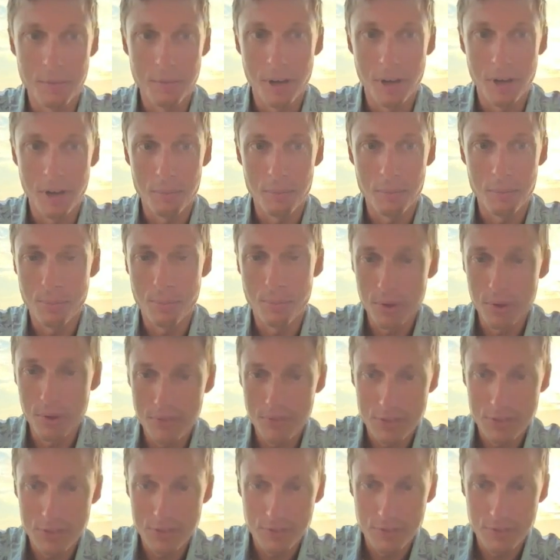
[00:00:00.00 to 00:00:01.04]
previous
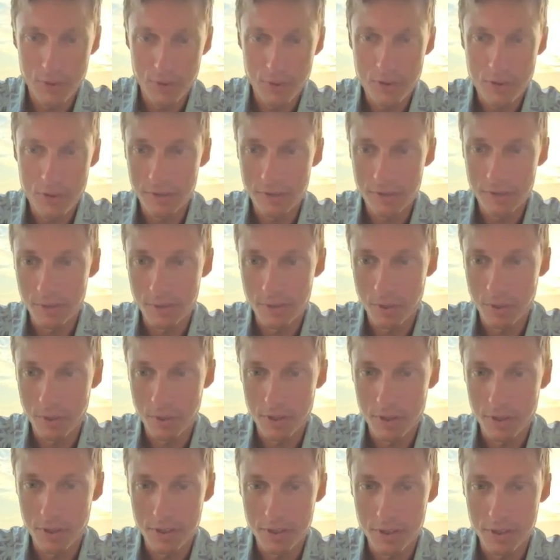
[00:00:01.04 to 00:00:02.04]
version of the plugin.